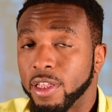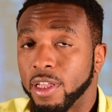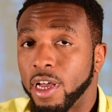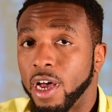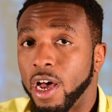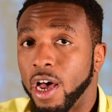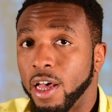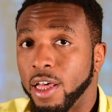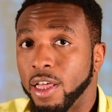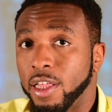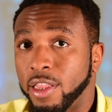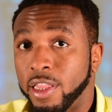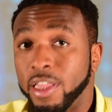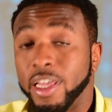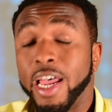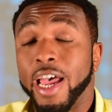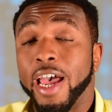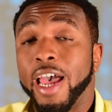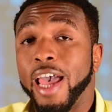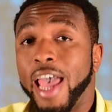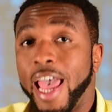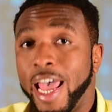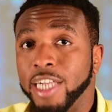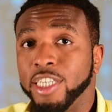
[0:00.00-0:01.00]

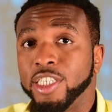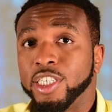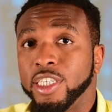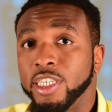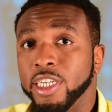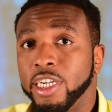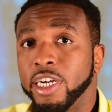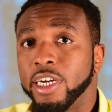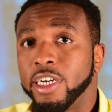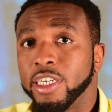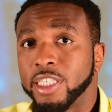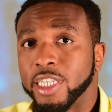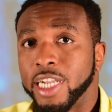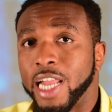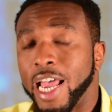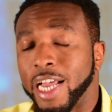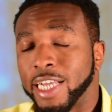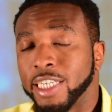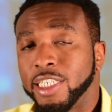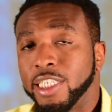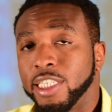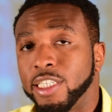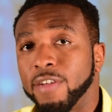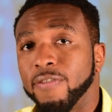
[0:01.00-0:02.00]
the engineers and
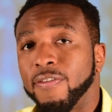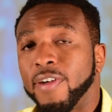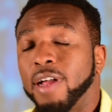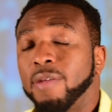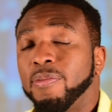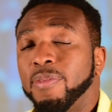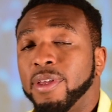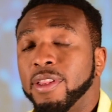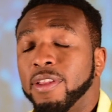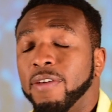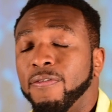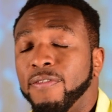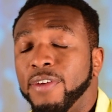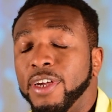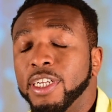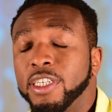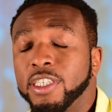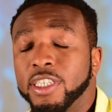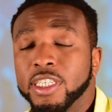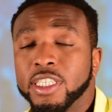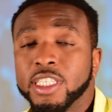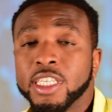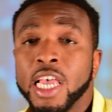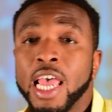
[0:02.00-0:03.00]
actually developing the
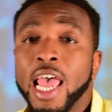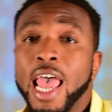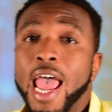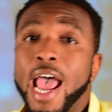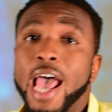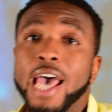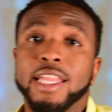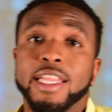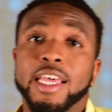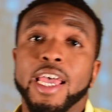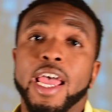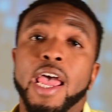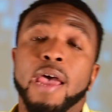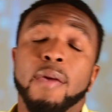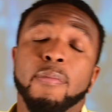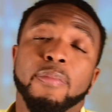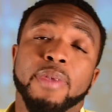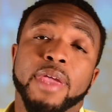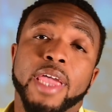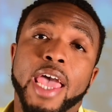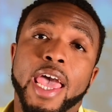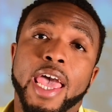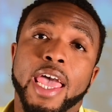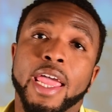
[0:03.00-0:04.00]
features, and the
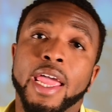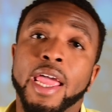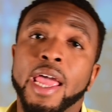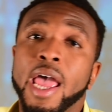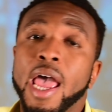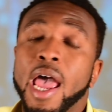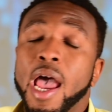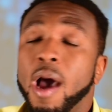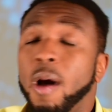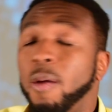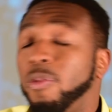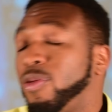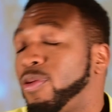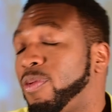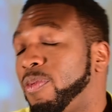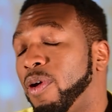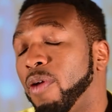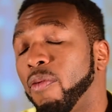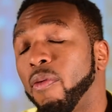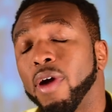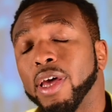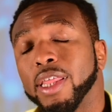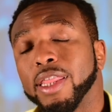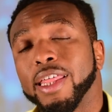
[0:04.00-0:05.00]
MBA helps me
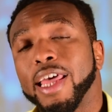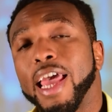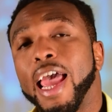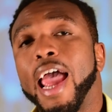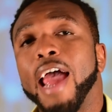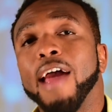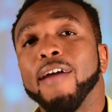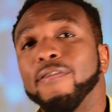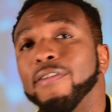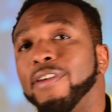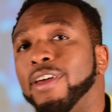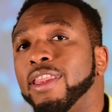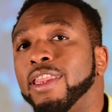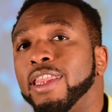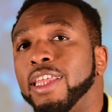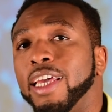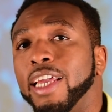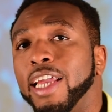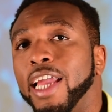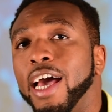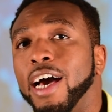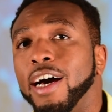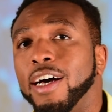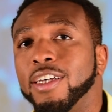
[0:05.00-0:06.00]
with
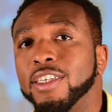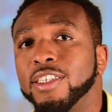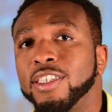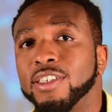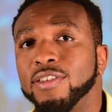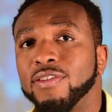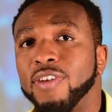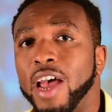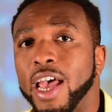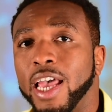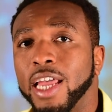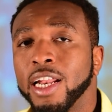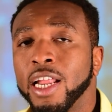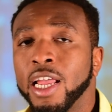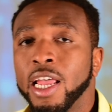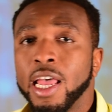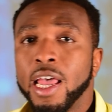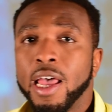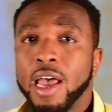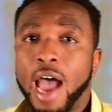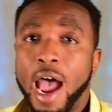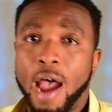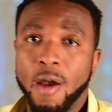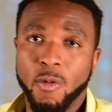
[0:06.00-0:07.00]
everything else, right?
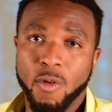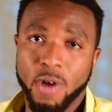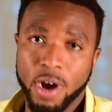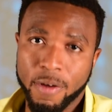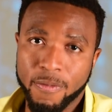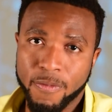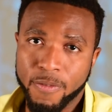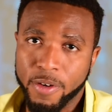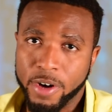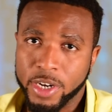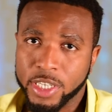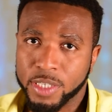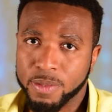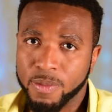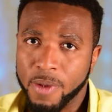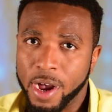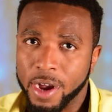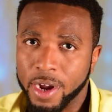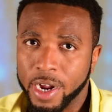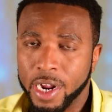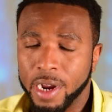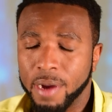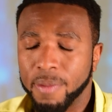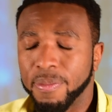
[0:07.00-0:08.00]
I work for a
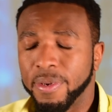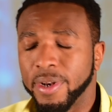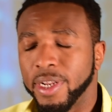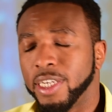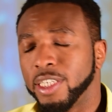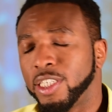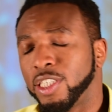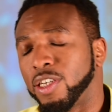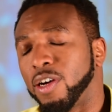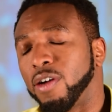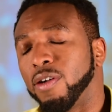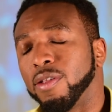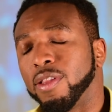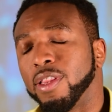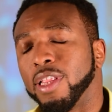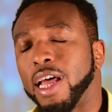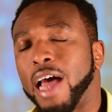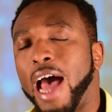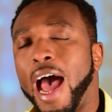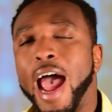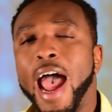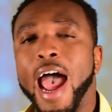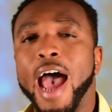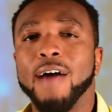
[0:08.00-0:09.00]
small company, so
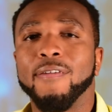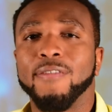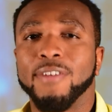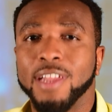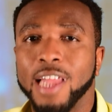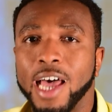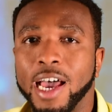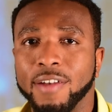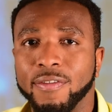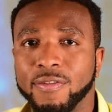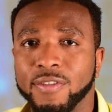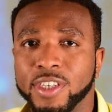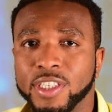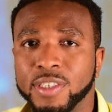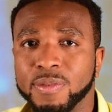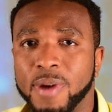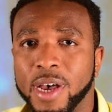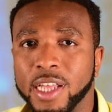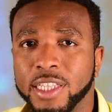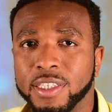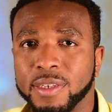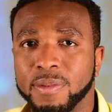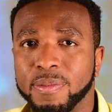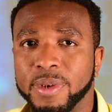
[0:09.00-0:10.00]
I have a lot of
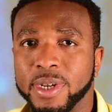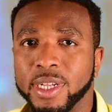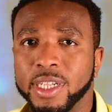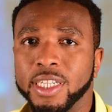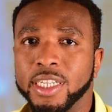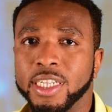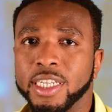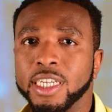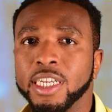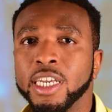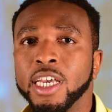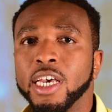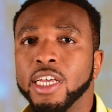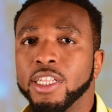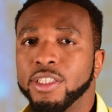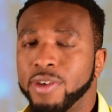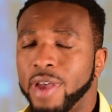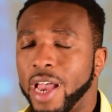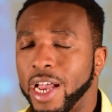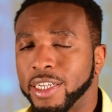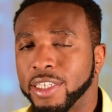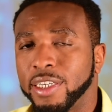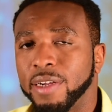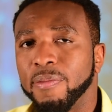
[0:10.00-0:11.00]
responsibility
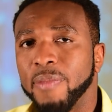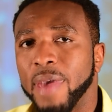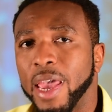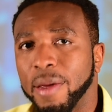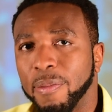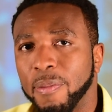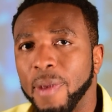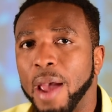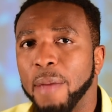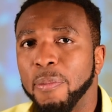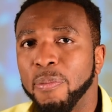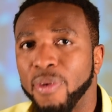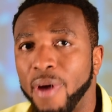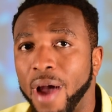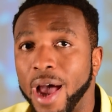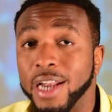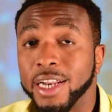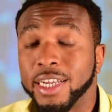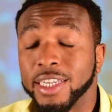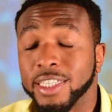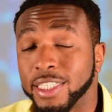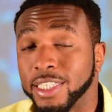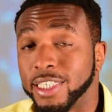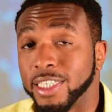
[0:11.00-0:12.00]
to actually make my
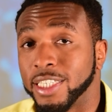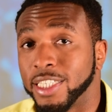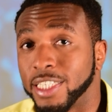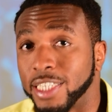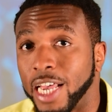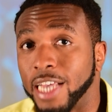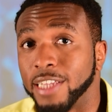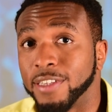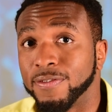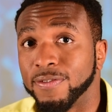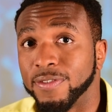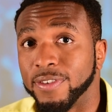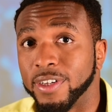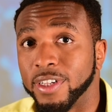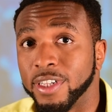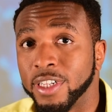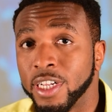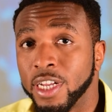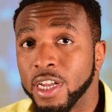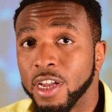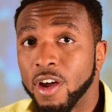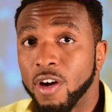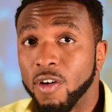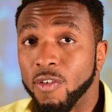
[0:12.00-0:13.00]
product successful.
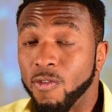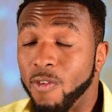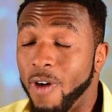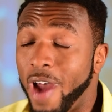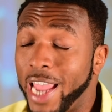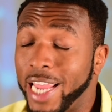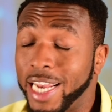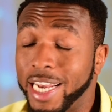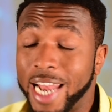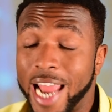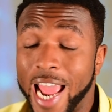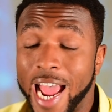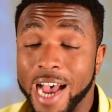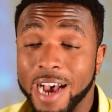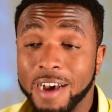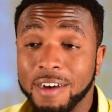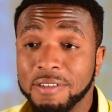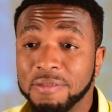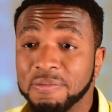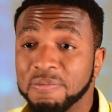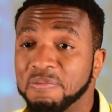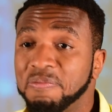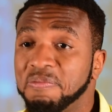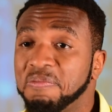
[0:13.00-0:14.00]
Right
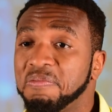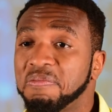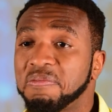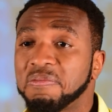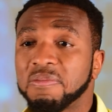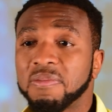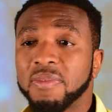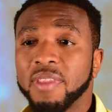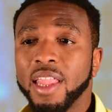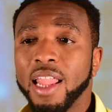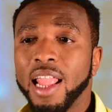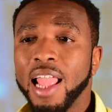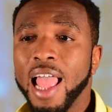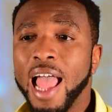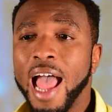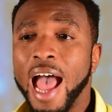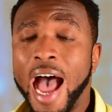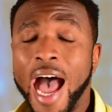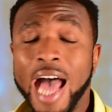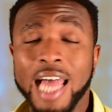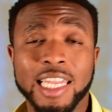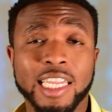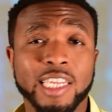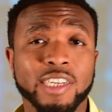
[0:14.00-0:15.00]
now,
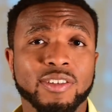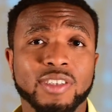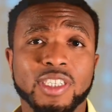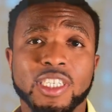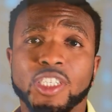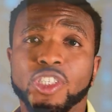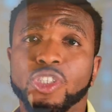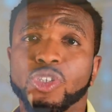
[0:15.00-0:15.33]
I literally